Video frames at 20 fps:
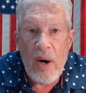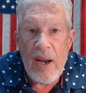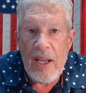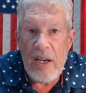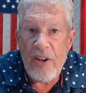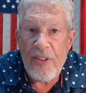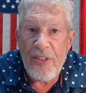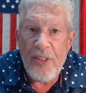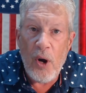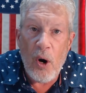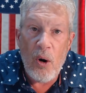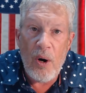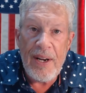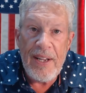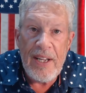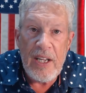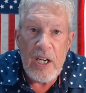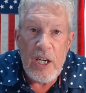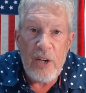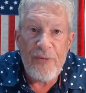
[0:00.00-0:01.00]
and
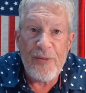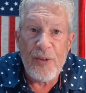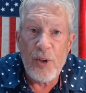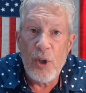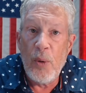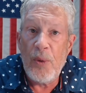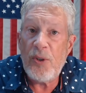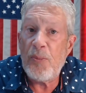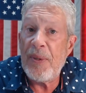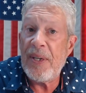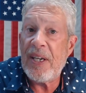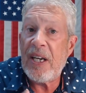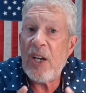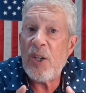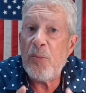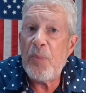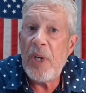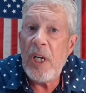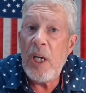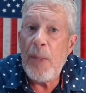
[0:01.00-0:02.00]
authority and influence because
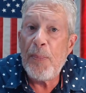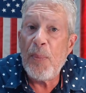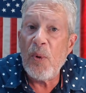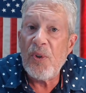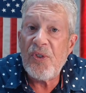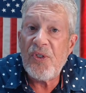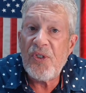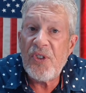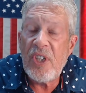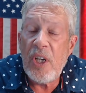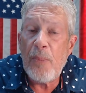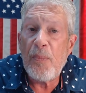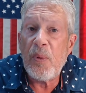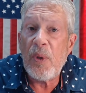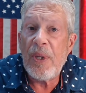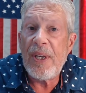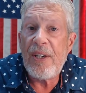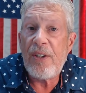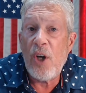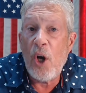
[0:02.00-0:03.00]
people
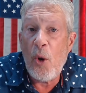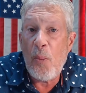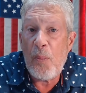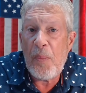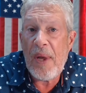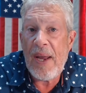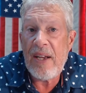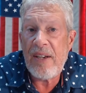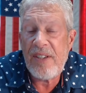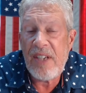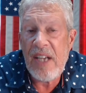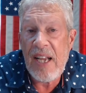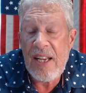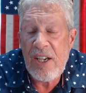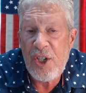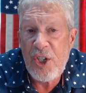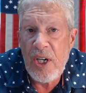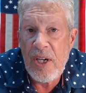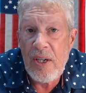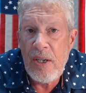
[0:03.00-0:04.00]
simply don't pay
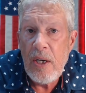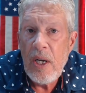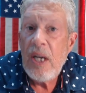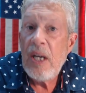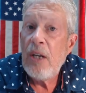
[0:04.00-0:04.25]
attention,